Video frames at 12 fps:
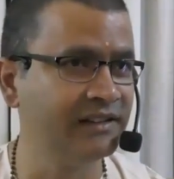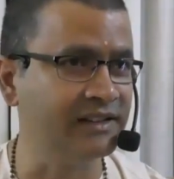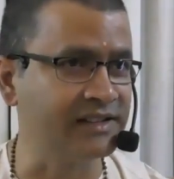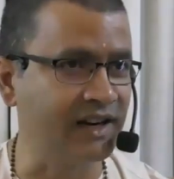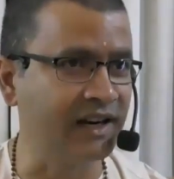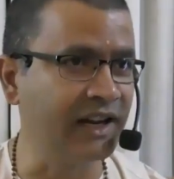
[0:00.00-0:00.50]

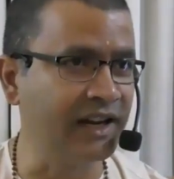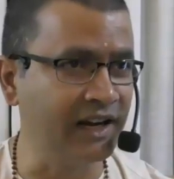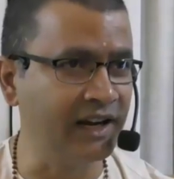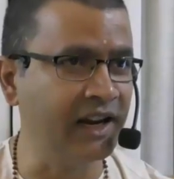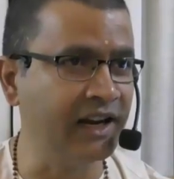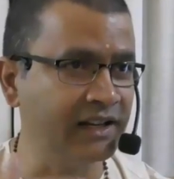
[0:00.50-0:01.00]
starting,
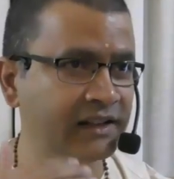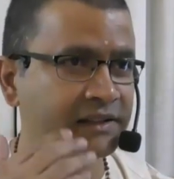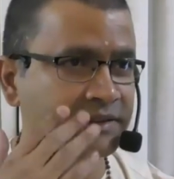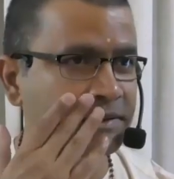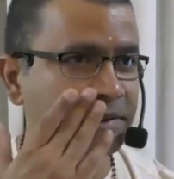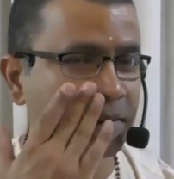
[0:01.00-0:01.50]
ending,
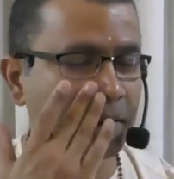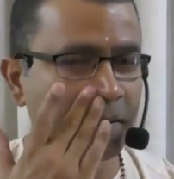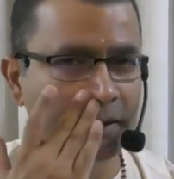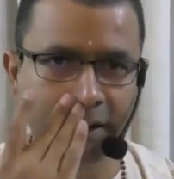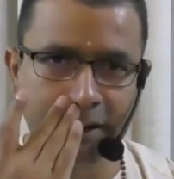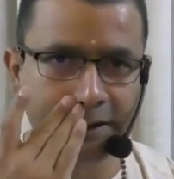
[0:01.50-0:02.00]

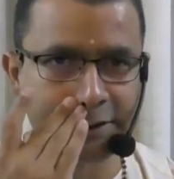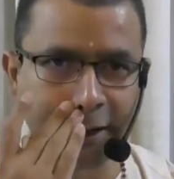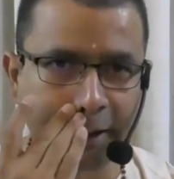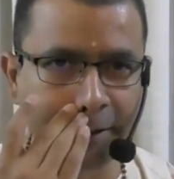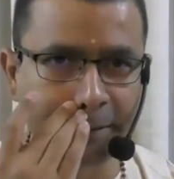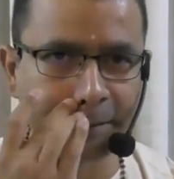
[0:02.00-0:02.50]
all that is
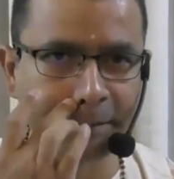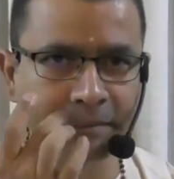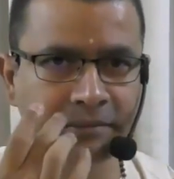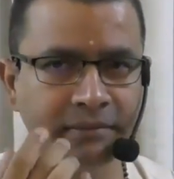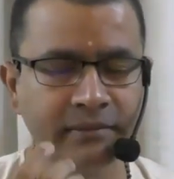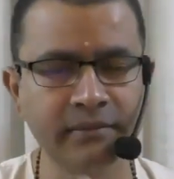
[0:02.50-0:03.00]
there.
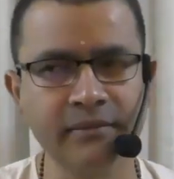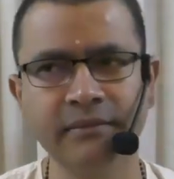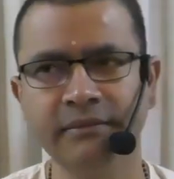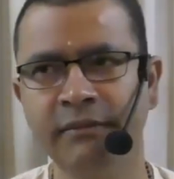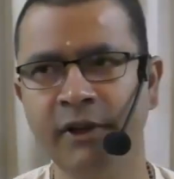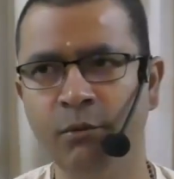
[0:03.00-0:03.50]

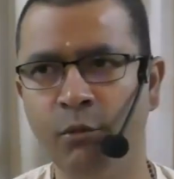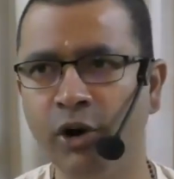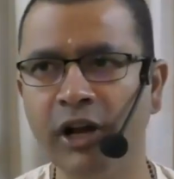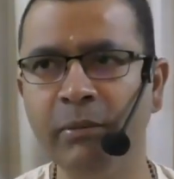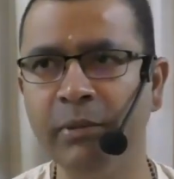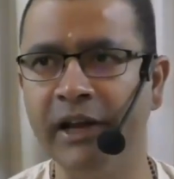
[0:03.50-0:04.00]

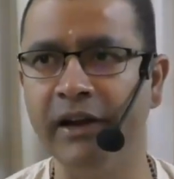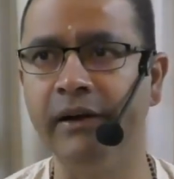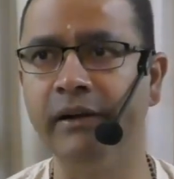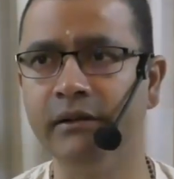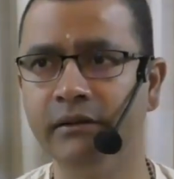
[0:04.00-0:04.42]
Mughal period,